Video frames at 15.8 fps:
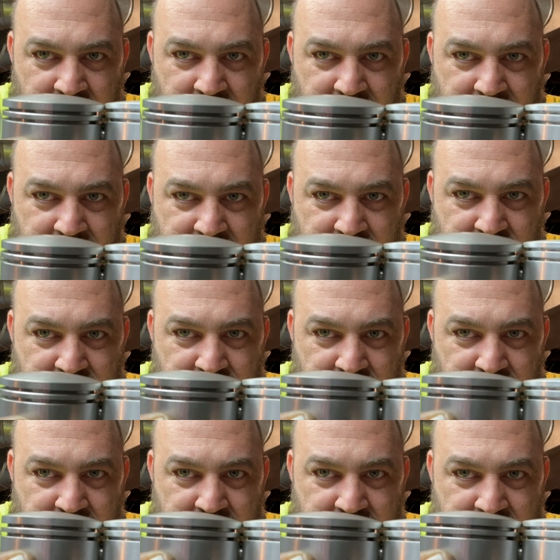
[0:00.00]
That
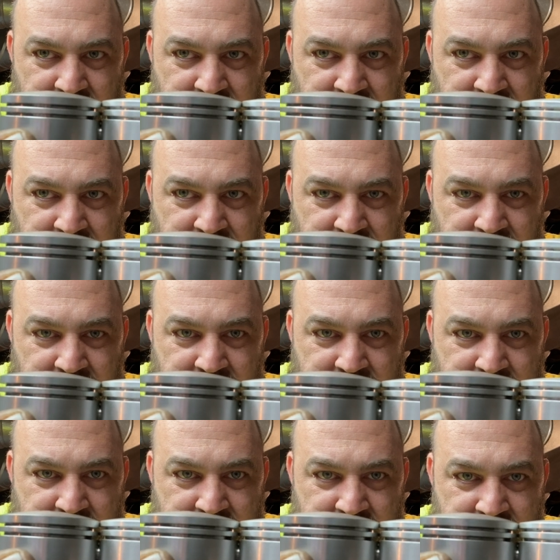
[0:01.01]
should
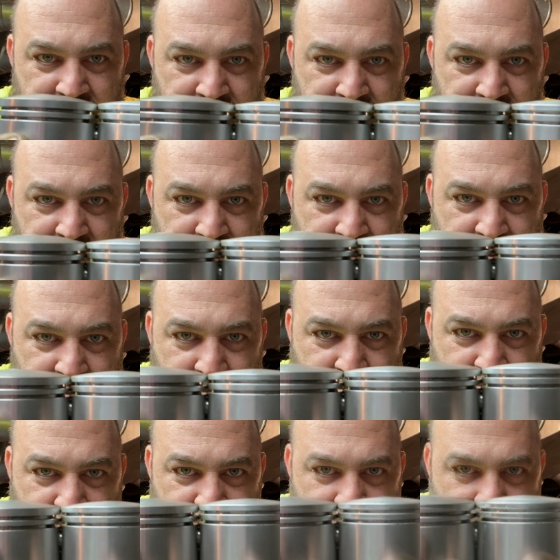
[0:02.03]
increase
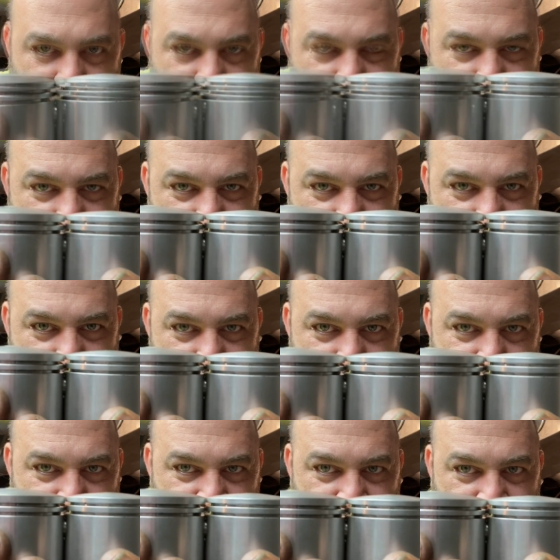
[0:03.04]
compression.
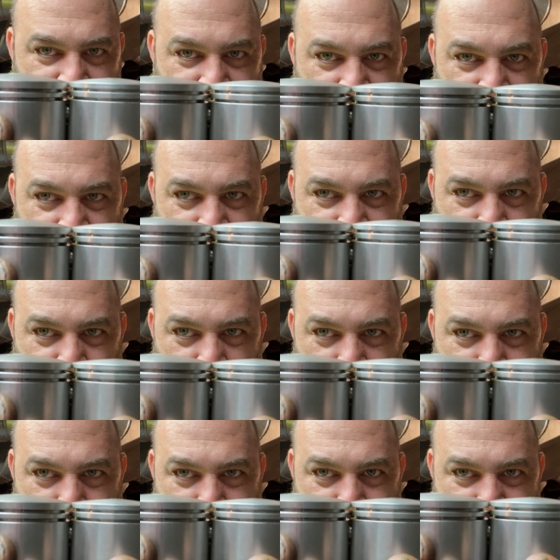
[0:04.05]
It's kind of like a
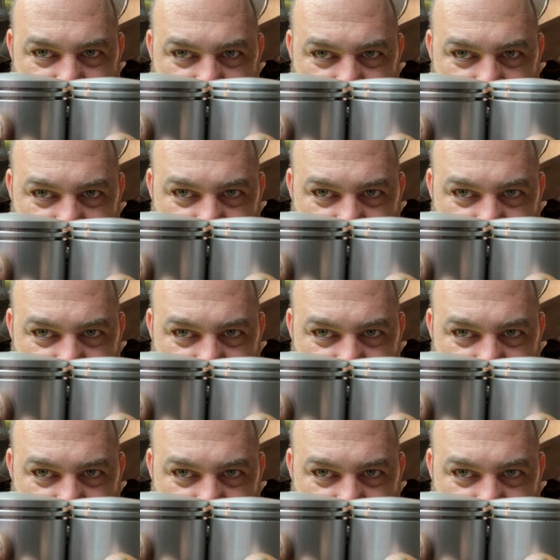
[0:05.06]
pop-up piston.